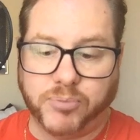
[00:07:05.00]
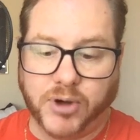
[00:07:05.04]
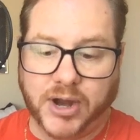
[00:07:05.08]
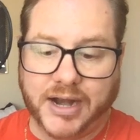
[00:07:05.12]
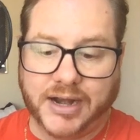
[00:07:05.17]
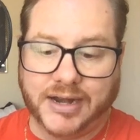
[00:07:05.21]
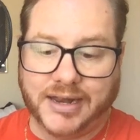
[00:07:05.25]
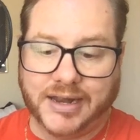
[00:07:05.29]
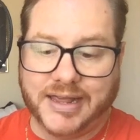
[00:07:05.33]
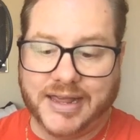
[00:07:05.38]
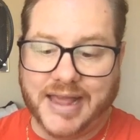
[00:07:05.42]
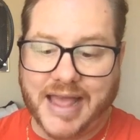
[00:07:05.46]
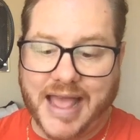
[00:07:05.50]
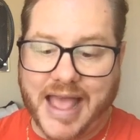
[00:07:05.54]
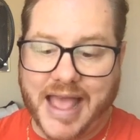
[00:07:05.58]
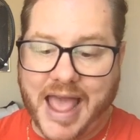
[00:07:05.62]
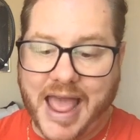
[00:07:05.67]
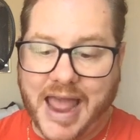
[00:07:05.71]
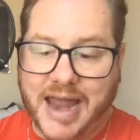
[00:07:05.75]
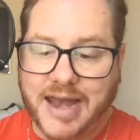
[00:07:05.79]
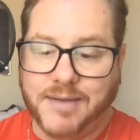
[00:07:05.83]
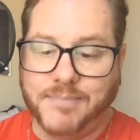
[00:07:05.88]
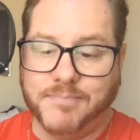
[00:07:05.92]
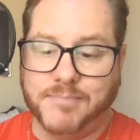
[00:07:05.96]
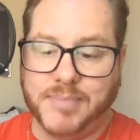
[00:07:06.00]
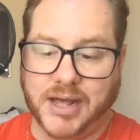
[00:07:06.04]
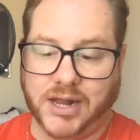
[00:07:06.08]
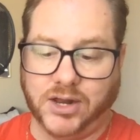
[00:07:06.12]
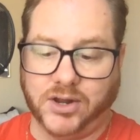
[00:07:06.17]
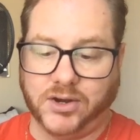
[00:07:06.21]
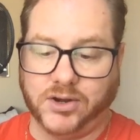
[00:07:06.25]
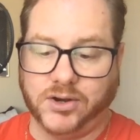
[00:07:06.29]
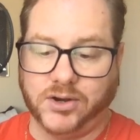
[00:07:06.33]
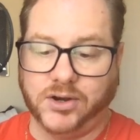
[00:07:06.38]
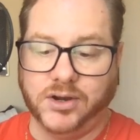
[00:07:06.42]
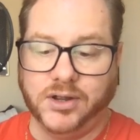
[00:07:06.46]
Brantley and
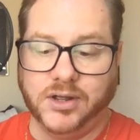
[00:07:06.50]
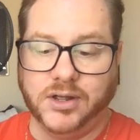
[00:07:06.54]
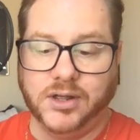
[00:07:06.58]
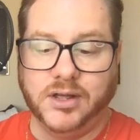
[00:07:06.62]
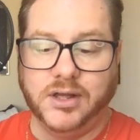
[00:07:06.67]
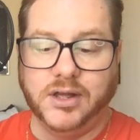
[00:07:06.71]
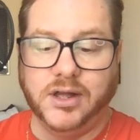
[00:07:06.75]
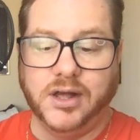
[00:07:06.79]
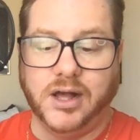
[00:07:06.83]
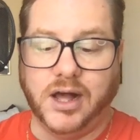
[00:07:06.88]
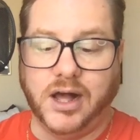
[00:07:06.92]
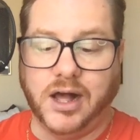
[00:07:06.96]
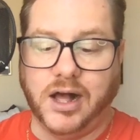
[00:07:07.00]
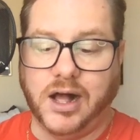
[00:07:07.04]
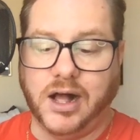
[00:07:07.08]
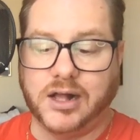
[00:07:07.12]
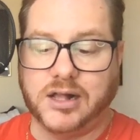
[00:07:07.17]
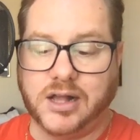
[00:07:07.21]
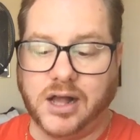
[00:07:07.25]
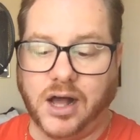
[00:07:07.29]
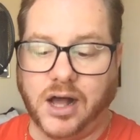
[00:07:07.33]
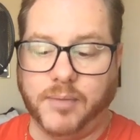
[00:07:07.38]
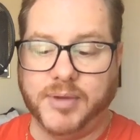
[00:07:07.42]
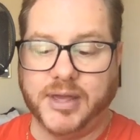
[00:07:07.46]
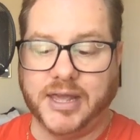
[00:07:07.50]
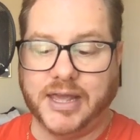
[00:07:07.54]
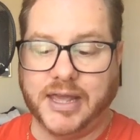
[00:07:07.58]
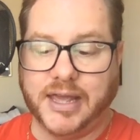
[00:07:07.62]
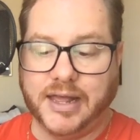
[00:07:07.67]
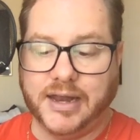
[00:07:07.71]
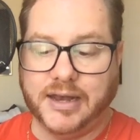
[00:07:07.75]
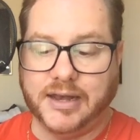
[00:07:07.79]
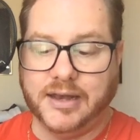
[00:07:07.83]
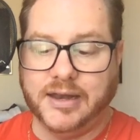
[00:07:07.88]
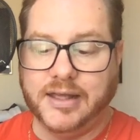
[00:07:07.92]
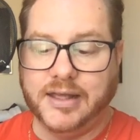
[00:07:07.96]
Miller coming
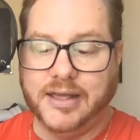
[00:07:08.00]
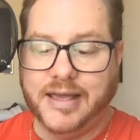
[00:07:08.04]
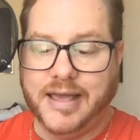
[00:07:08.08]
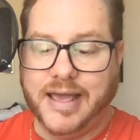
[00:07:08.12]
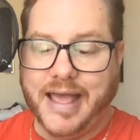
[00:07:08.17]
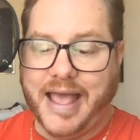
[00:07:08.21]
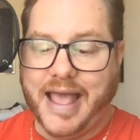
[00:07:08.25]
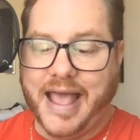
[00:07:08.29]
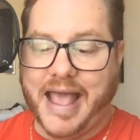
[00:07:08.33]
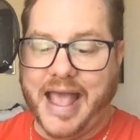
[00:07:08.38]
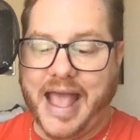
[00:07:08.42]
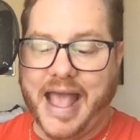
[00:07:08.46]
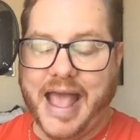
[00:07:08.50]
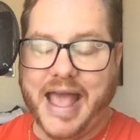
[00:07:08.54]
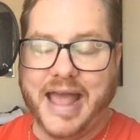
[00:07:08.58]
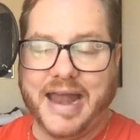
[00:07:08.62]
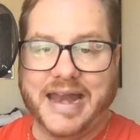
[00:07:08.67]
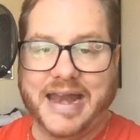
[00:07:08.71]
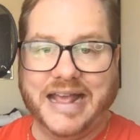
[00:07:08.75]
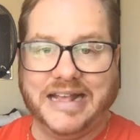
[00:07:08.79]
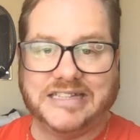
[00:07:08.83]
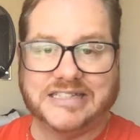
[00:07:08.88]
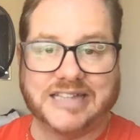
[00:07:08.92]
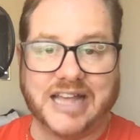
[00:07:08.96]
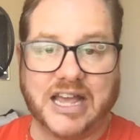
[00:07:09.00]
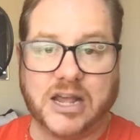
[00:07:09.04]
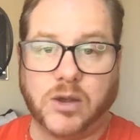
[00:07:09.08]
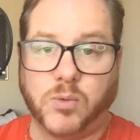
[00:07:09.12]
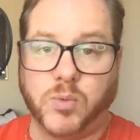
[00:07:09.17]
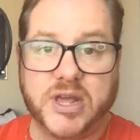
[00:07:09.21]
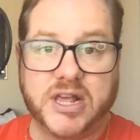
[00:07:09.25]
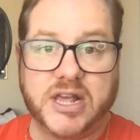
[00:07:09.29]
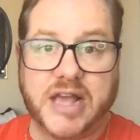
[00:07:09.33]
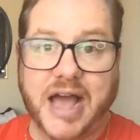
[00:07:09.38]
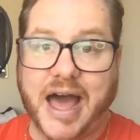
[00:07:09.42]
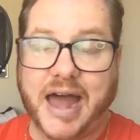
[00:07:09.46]
in, and it's like
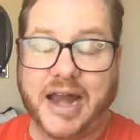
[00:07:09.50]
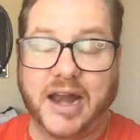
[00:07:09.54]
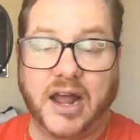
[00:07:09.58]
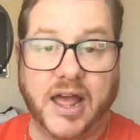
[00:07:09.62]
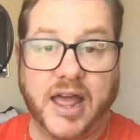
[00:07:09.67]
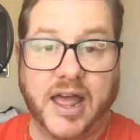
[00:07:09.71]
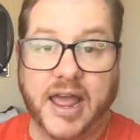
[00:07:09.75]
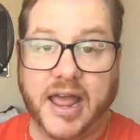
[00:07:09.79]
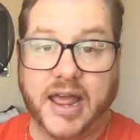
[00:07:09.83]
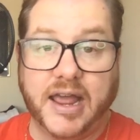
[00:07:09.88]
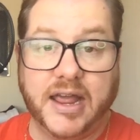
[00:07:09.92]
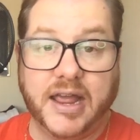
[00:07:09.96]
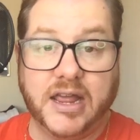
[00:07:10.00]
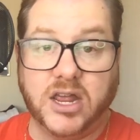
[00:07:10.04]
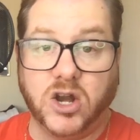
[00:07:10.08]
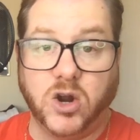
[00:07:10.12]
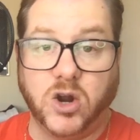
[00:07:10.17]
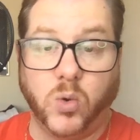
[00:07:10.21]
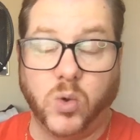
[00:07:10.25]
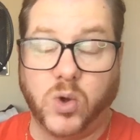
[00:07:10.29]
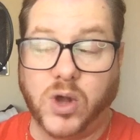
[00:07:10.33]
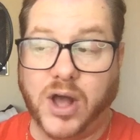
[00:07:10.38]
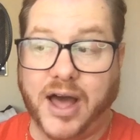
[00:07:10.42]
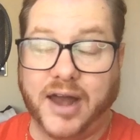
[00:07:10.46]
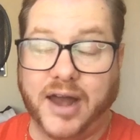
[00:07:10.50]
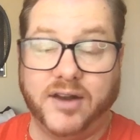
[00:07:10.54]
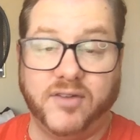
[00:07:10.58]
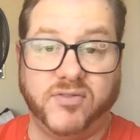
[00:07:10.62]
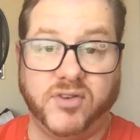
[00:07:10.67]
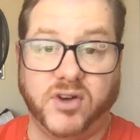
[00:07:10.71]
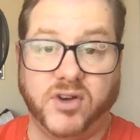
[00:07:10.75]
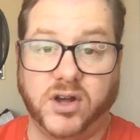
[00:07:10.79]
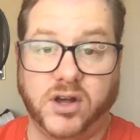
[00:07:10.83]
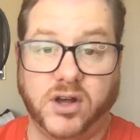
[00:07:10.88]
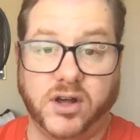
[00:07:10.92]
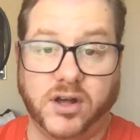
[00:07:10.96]
we got a kind of
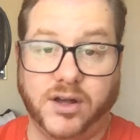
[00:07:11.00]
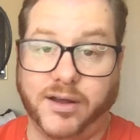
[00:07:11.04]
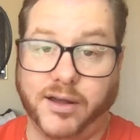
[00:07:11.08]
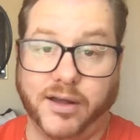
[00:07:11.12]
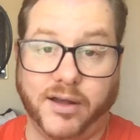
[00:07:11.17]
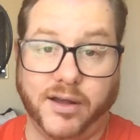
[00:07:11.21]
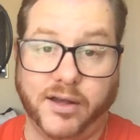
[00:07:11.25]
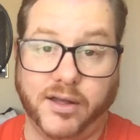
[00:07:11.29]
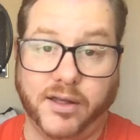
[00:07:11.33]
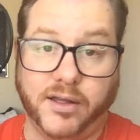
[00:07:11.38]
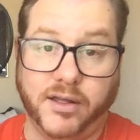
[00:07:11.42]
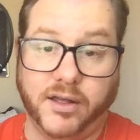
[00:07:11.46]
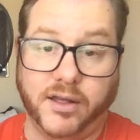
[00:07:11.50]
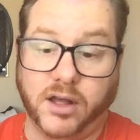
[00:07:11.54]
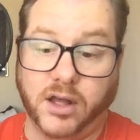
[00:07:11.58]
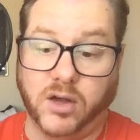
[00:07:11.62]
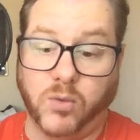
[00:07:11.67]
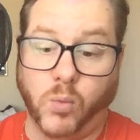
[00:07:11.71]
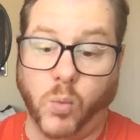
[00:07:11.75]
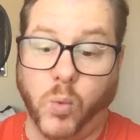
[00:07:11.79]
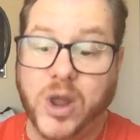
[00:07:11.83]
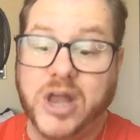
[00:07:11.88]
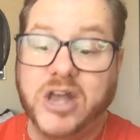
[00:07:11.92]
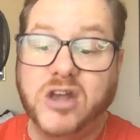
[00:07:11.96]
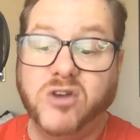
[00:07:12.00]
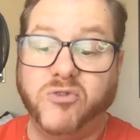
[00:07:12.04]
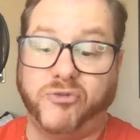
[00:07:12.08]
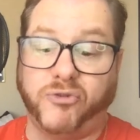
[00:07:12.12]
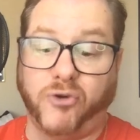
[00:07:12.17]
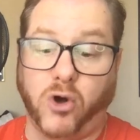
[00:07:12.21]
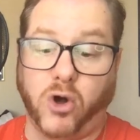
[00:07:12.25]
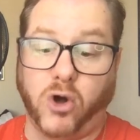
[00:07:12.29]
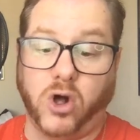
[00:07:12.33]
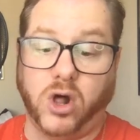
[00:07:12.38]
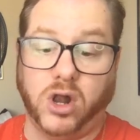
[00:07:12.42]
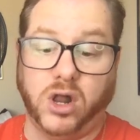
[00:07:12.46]
a
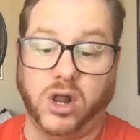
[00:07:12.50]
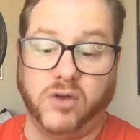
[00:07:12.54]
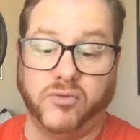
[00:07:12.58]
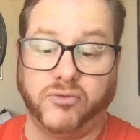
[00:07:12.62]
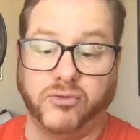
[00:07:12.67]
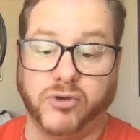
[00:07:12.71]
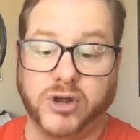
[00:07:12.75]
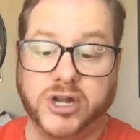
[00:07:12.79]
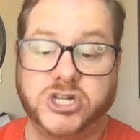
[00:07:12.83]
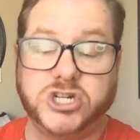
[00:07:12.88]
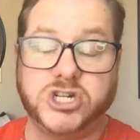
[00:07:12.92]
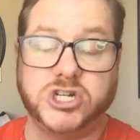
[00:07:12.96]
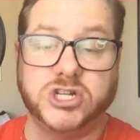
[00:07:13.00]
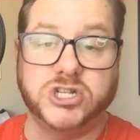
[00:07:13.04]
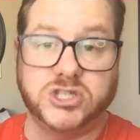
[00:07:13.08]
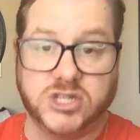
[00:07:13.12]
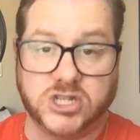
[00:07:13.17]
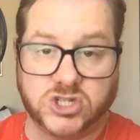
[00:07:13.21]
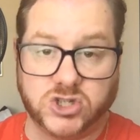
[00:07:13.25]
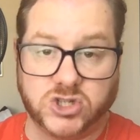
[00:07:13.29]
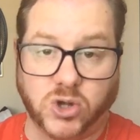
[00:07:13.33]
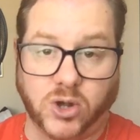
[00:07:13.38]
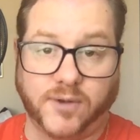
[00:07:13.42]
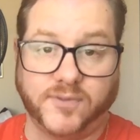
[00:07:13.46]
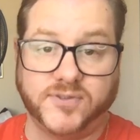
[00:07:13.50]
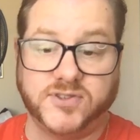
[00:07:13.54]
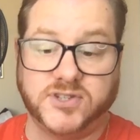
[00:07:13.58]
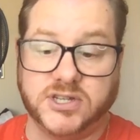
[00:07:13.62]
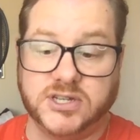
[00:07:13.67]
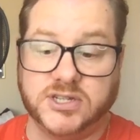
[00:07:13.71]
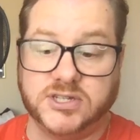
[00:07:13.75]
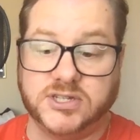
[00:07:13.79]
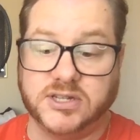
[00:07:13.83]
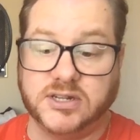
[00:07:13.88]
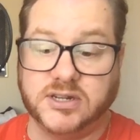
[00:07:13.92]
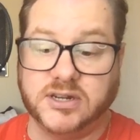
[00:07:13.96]
windfall of riches this
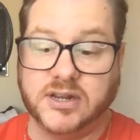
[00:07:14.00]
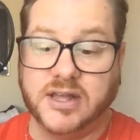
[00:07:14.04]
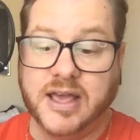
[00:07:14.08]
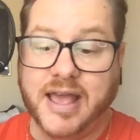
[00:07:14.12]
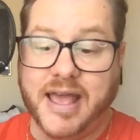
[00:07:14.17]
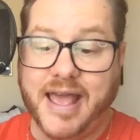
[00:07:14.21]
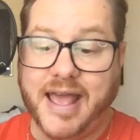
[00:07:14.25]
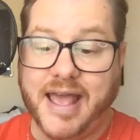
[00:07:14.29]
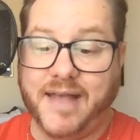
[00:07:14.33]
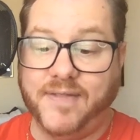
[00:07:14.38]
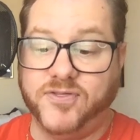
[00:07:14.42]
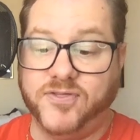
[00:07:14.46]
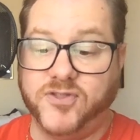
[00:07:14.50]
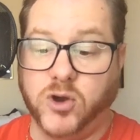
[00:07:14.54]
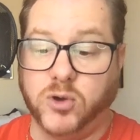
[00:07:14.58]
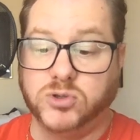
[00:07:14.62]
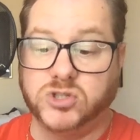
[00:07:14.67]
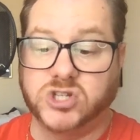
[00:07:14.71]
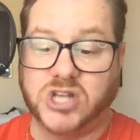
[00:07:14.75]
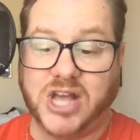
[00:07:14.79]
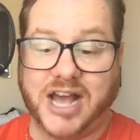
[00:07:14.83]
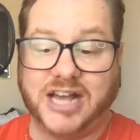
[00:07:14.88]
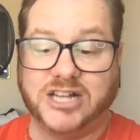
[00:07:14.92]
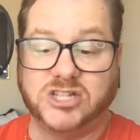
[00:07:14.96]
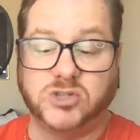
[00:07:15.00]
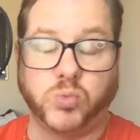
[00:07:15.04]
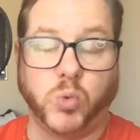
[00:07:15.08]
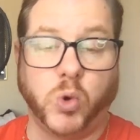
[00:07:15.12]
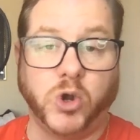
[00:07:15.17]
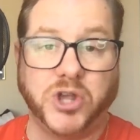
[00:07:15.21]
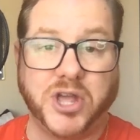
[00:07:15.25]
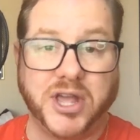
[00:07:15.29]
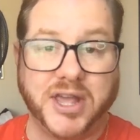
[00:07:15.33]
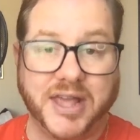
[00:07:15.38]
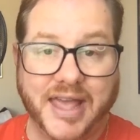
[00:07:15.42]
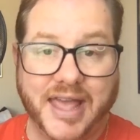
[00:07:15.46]
offseason, and those guys
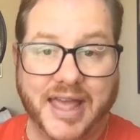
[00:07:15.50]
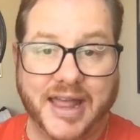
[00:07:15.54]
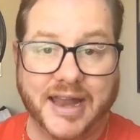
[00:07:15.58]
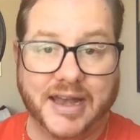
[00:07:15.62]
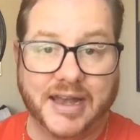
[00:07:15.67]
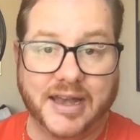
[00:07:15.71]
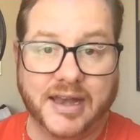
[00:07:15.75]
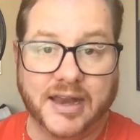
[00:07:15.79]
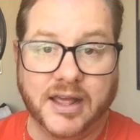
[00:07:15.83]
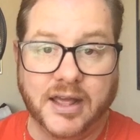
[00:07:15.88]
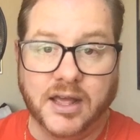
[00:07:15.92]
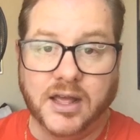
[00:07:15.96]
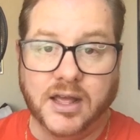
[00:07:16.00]
working in